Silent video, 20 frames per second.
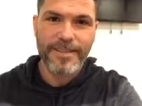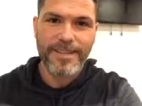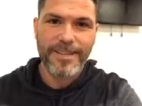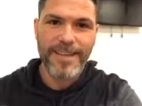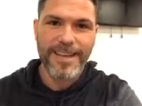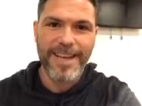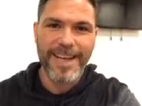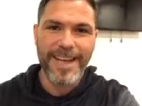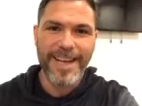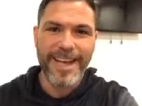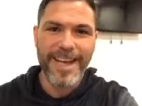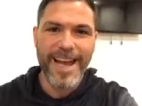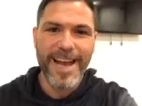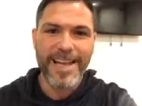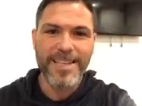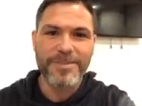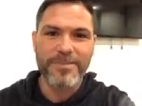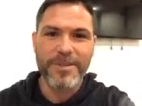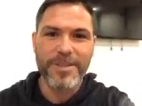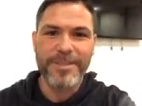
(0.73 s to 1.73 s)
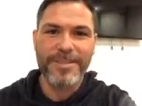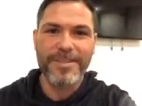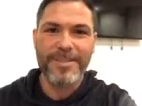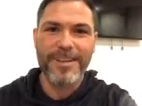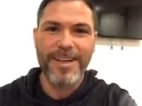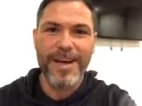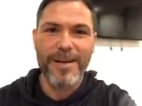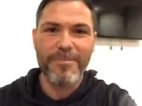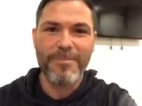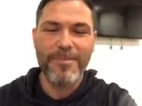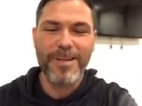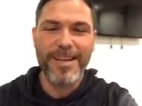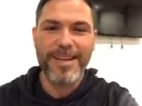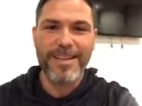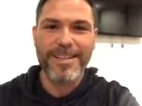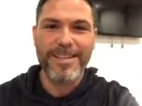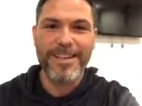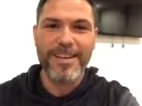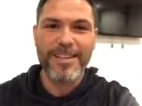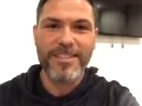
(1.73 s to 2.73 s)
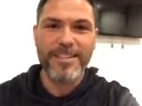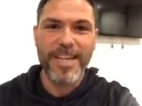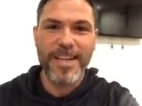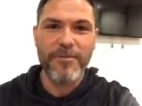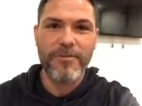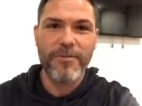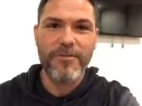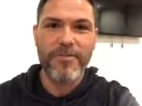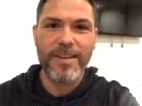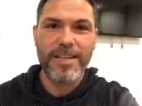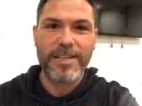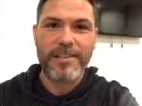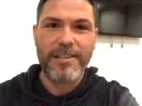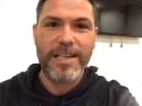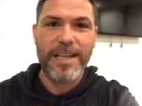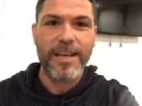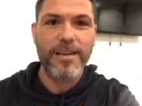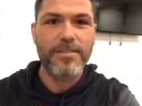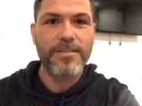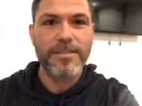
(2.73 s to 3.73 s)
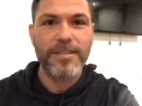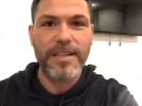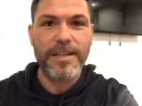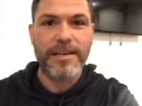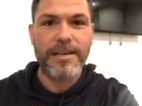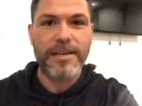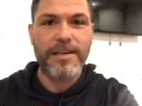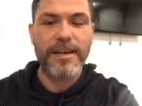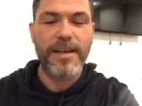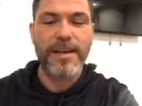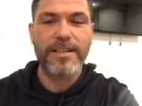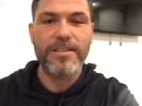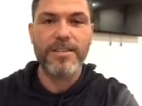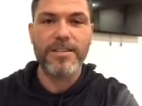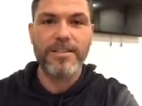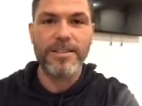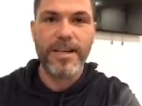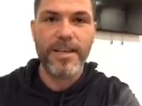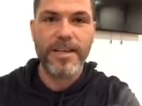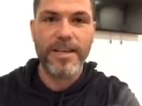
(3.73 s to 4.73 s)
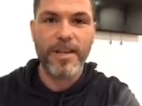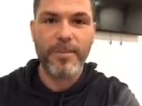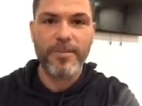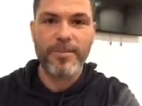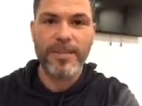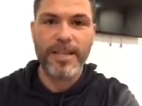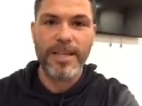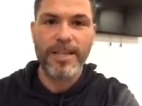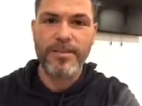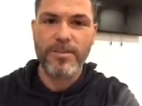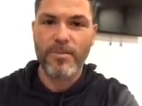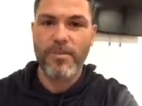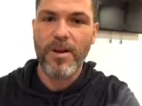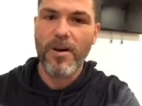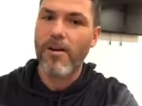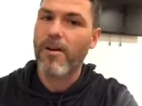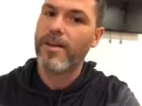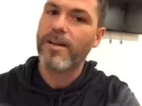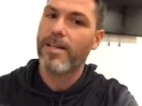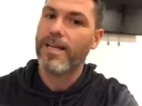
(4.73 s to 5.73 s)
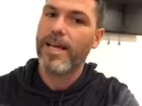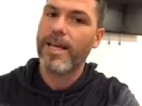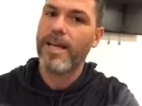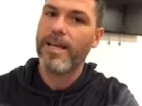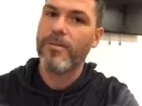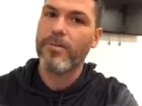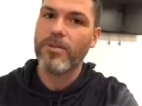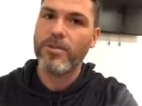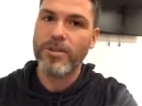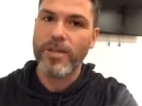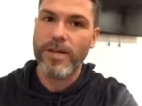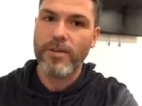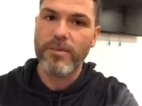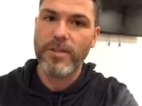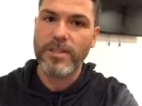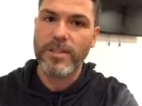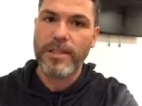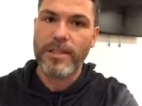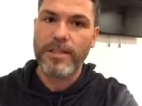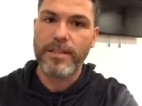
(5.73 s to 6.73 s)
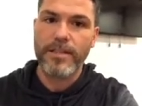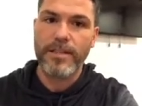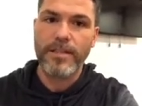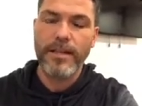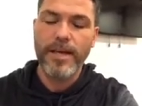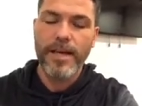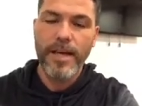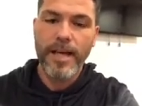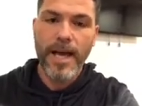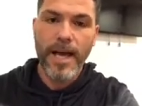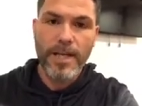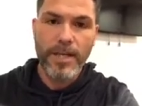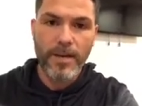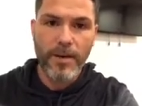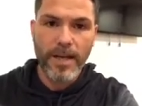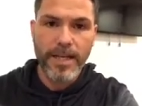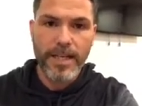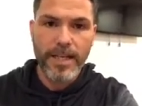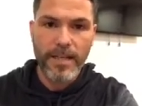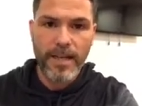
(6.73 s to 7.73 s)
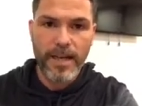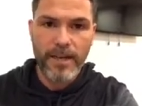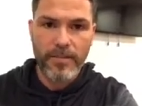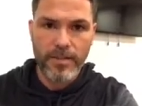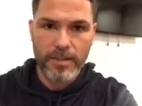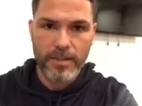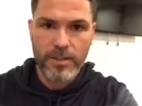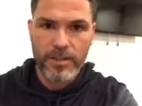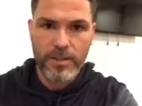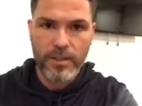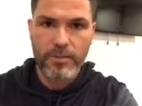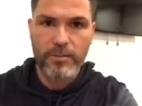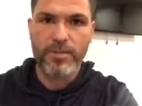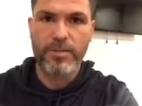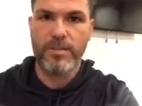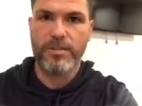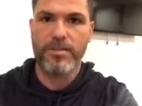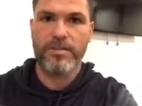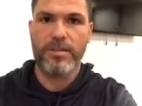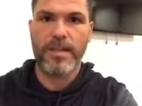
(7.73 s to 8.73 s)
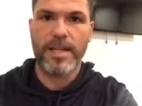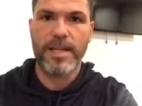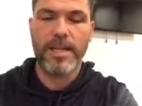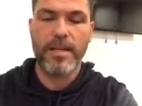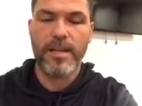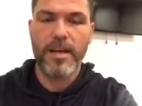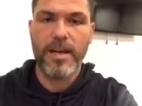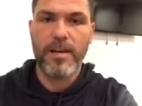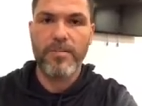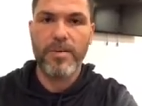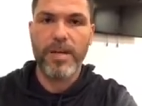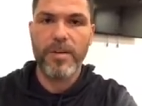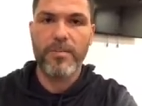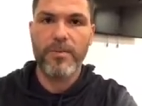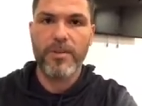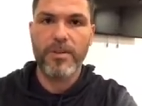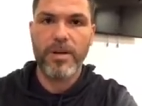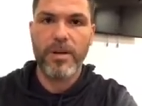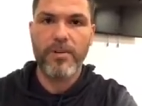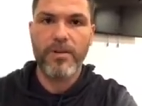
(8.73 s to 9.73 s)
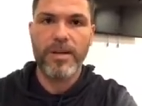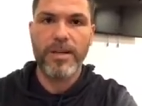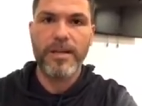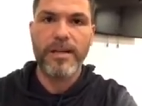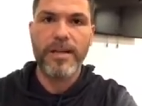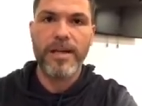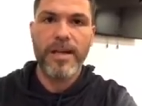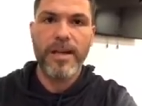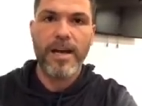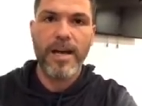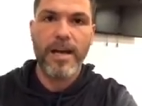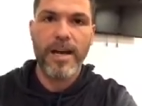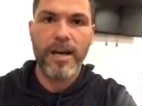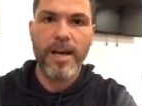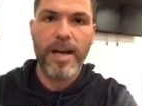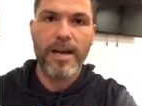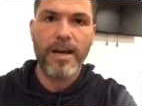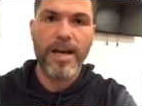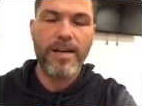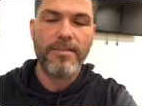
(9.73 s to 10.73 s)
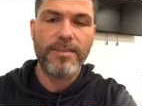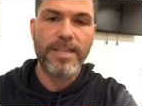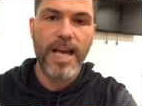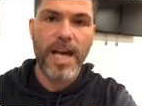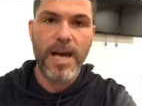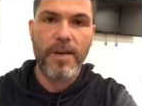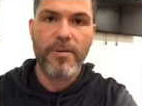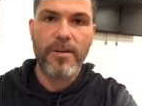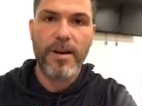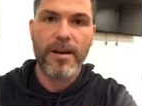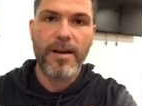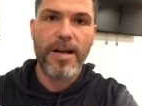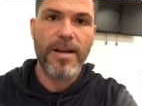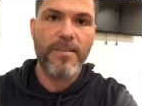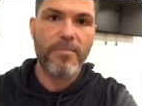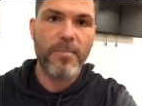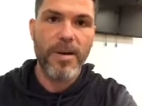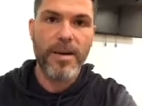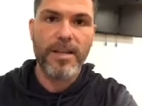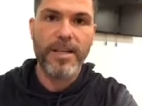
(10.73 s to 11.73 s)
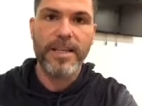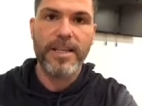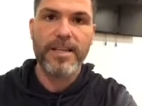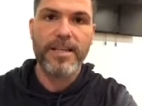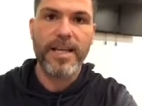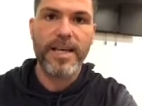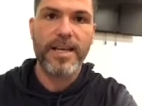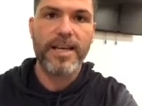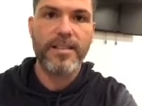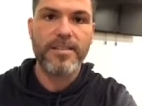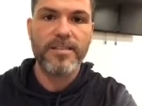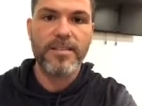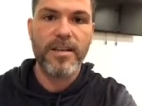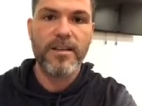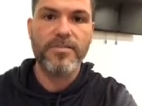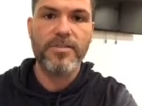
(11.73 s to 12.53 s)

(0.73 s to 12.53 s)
Hey guys, I'm Dr. Jake with Victory Health Center. Just got a couple things on my heart today I'm going to share with you. And, I get a lot of excuses. I get a lot of people going, I don't have time or I don't have money and that kind of stuff.